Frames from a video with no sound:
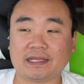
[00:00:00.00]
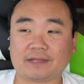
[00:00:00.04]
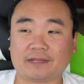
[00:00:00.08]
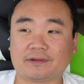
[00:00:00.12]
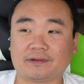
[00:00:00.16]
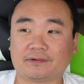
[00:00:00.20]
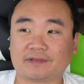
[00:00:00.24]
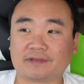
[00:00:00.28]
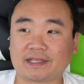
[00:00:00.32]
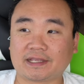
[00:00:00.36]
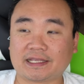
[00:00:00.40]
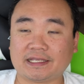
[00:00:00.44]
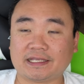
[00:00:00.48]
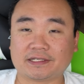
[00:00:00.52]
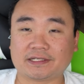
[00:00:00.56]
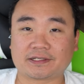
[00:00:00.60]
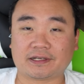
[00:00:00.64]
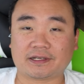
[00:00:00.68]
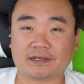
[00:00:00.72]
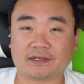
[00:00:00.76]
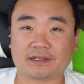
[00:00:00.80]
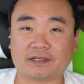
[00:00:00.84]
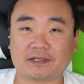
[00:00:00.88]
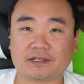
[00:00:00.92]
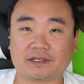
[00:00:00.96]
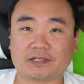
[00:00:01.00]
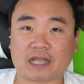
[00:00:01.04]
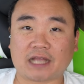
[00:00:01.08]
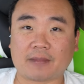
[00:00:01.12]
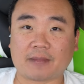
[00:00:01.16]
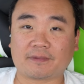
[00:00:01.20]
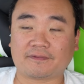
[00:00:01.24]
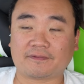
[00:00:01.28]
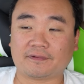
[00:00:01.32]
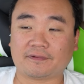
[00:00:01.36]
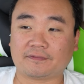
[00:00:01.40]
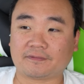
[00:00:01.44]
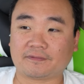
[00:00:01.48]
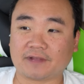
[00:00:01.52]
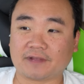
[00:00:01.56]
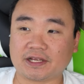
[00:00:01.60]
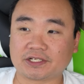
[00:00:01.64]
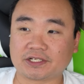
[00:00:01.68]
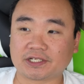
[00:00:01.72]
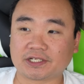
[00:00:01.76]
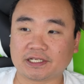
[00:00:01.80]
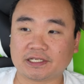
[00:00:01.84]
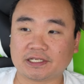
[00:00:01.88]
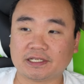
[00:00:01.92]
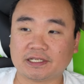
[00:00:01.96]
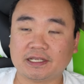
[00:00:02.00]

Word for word: I don't think he's done a good job of inflation.